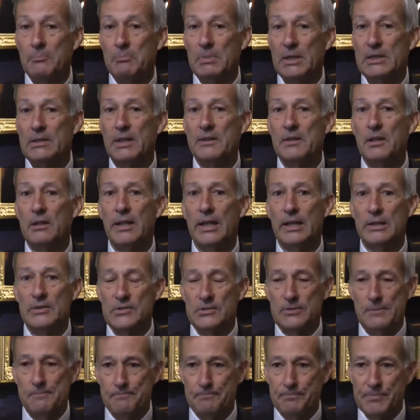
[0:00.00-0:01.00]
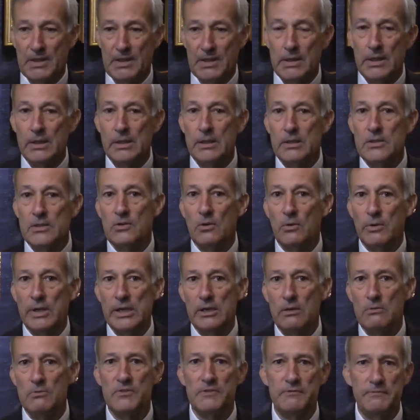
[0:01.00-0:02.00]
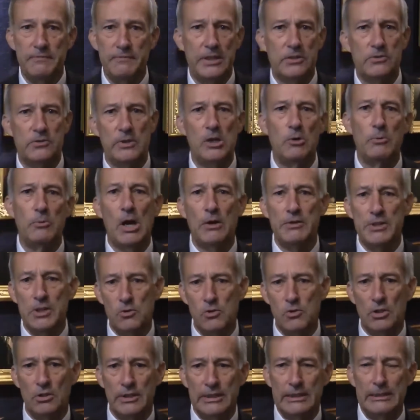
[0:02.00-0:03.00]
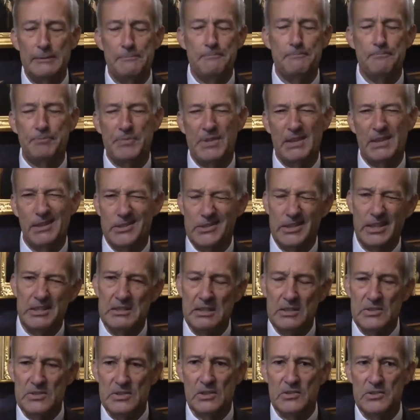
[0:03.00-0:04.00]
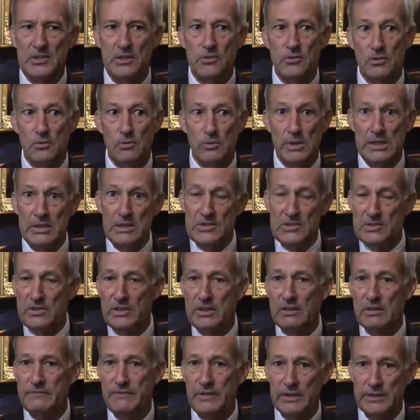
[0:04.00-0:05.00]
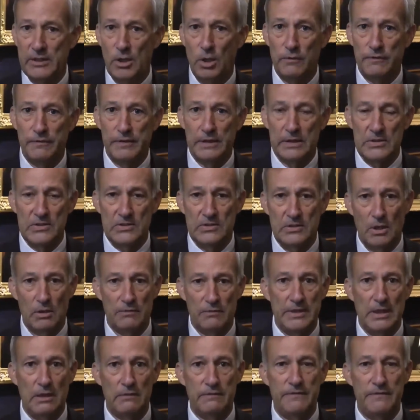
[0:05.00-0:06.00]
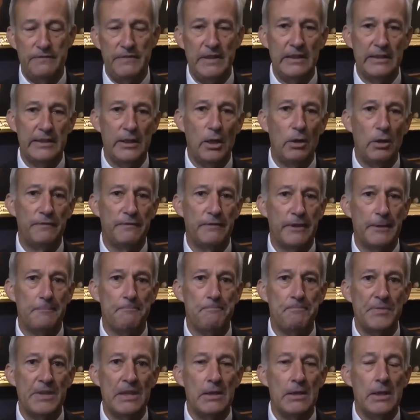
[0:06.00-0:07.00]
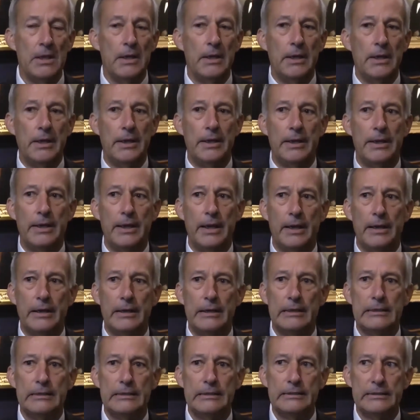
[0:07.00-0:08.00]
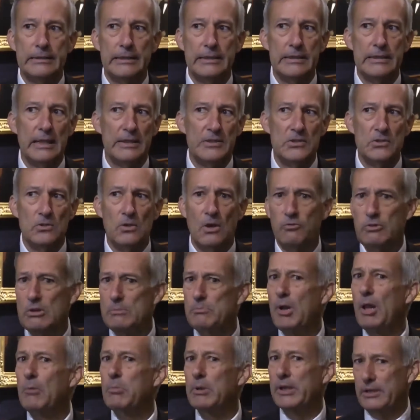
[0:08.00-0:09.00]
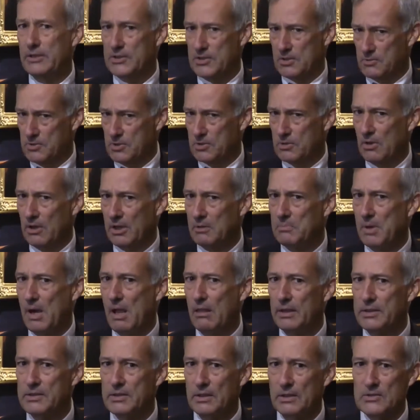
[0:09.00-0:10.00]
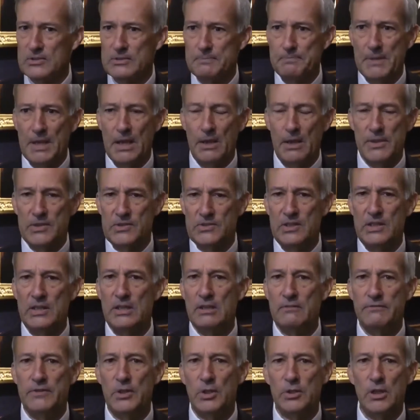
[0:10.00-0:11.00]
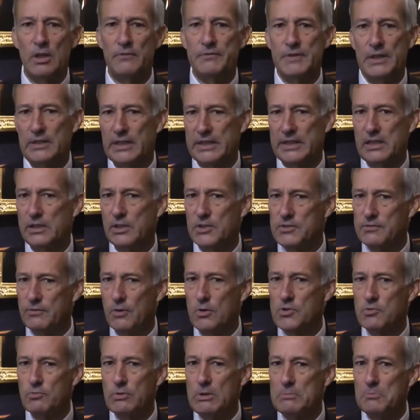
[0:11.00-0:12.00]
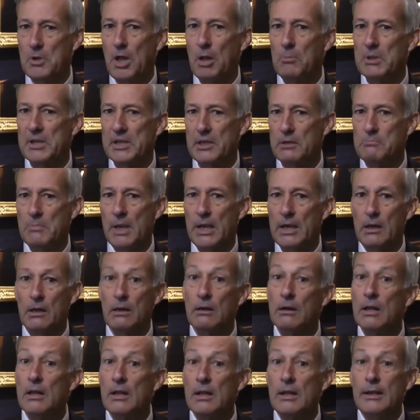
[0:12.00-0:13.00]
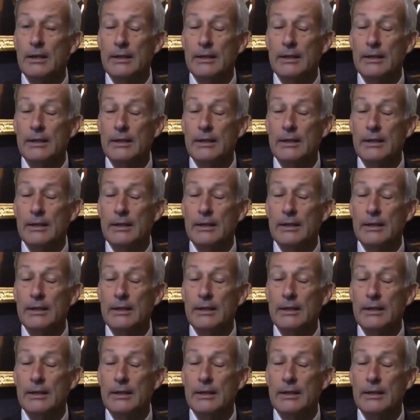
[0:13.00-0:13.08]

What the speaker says: But nonetheless, so here we are at the Union League. It's 1862 in the city of Philadelphia itself. Now, Philadelphia, let's talk Republicans, since we're talking politics. Now, the city of Philadelphia elected its first Republican mayor